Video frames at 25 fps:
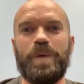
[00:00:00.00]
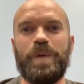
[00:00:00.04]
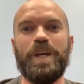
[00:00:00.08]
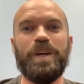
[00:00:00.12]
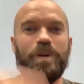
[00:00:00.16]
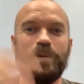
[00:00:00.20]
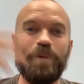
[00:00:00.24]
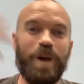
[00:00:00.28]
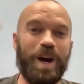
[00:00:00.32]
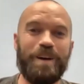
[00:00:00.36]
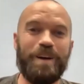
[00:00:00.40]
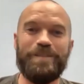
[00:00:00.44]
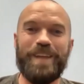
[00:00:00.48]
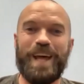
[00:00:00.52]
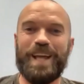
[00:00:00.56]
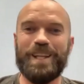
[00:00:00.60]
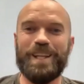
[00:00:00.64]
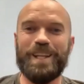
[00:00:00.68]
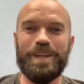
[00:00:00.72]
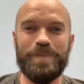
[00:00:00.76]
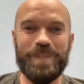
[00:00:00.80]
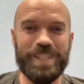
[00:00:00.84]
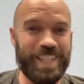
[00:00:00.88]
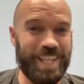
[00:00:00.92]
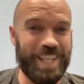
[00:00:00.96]
being aware of that
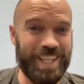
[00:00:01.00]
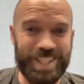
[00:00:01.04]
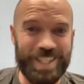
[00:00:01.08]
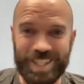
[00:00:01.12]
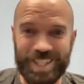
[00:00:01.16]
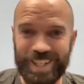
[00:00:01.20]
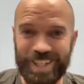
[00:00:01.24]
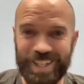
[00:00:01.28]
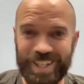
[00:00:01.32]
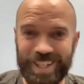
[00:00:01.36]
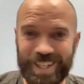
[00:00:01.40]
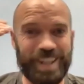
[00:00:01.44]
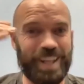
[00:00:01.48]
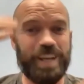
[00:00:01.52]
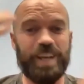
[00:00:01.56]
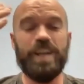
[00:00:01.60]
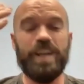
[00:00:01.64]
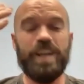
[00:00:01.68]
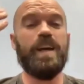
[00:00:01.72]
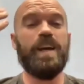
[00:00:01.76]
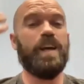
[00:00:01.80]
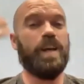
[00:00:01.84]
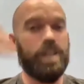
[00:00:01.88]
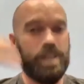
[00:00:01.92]
limitation, and then